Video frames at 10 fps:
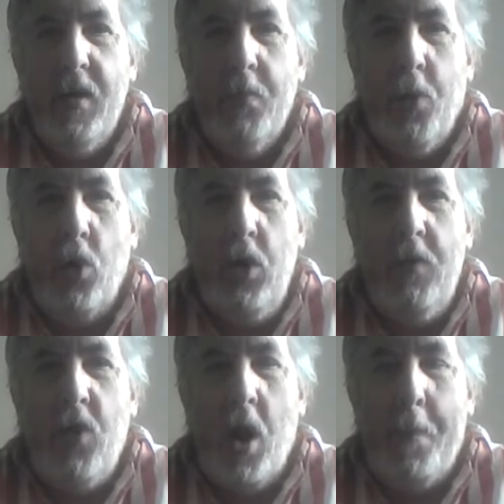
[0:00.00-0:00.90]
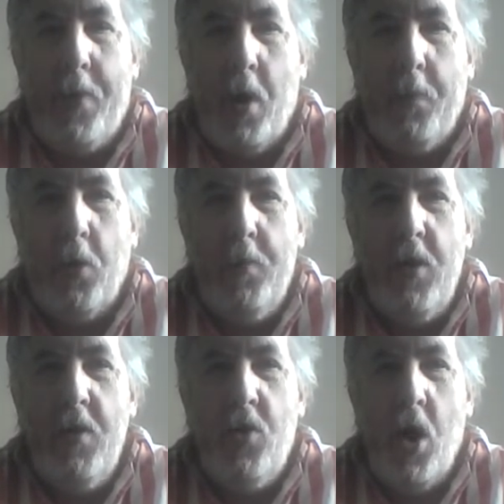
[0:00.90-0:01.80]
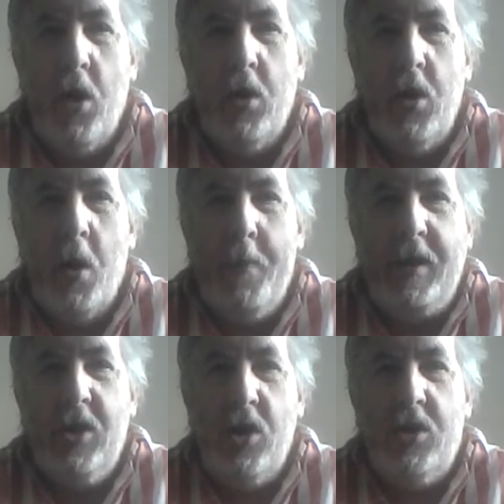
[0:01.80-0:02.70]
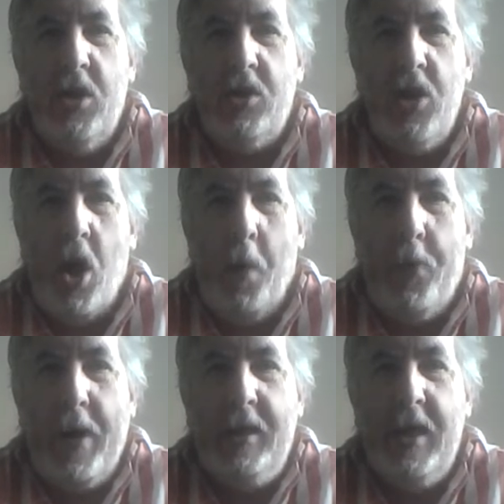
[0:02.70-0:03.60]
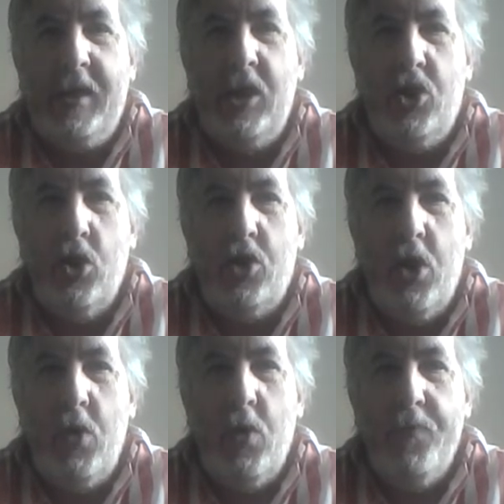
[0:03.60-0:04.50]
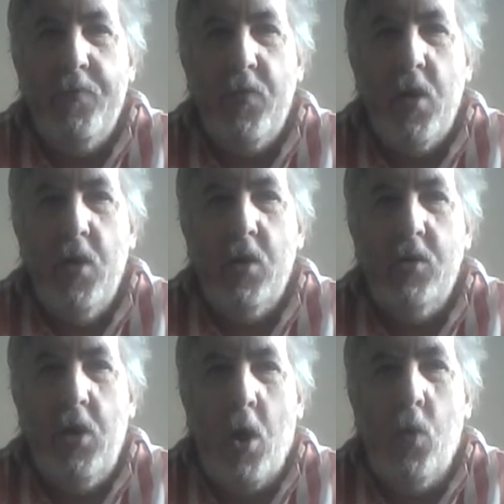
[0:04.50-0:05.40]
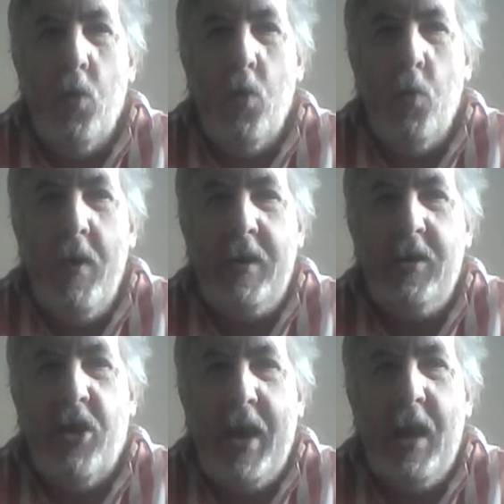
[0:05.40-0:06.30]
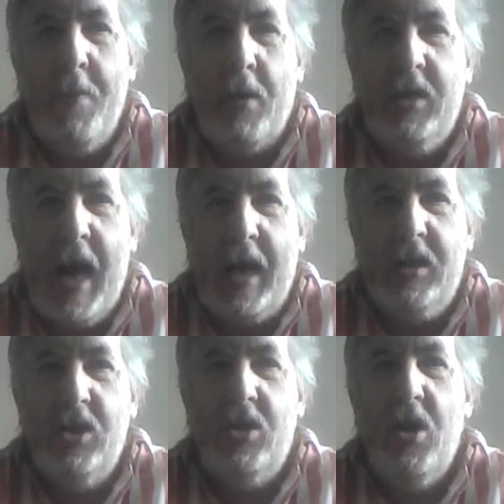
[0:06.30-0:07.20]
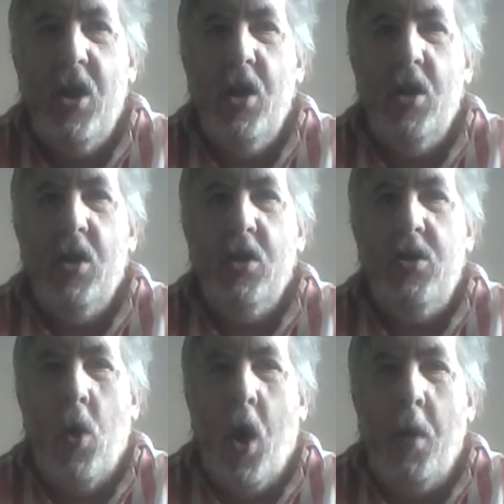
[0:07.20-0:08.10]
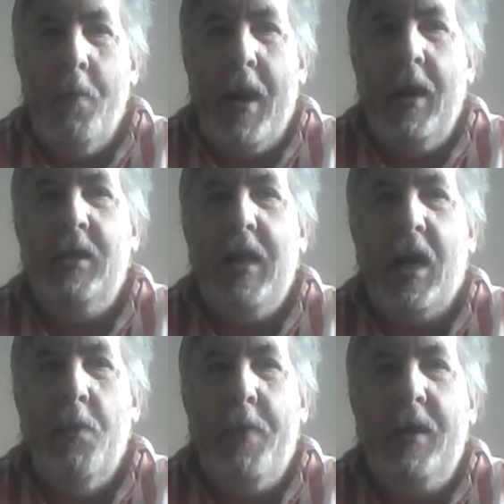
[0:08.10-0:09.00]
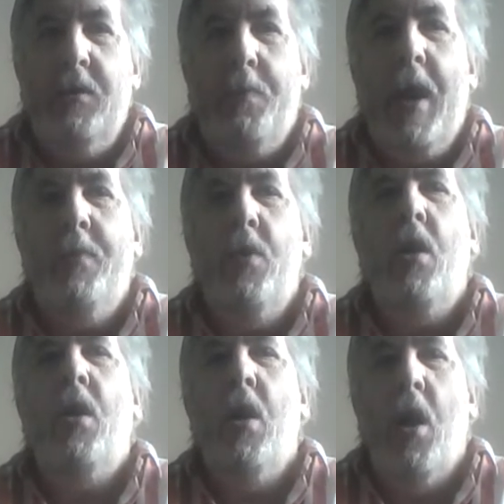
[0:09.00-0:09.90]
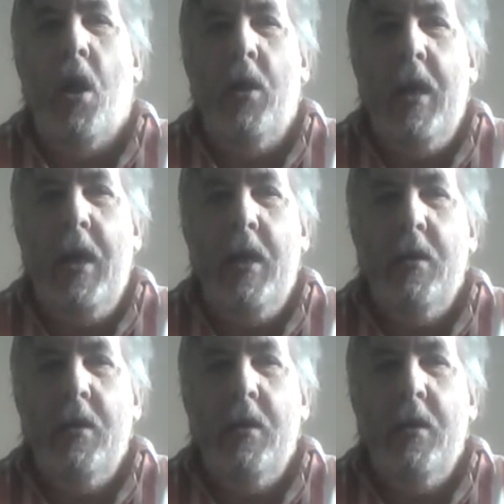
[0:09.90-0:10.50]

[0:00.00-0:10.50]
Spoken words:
But you've got a problem, that you've got a business that's not operating as it should do. So we're into thinking about tasks. So on my second piece of paper on the